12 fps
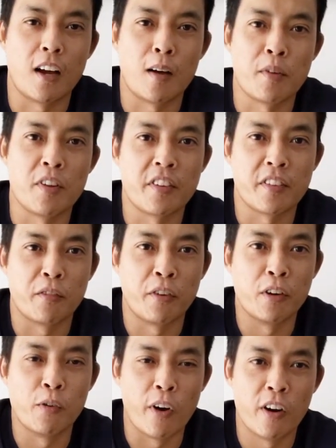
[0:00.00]
using the
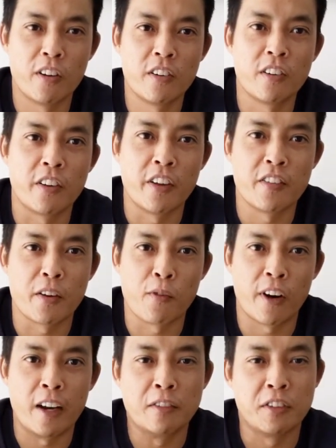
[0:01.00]
real world or using
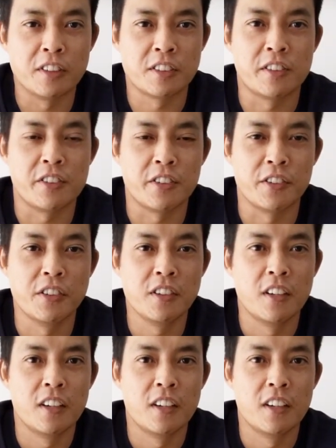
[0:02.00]
what interests you.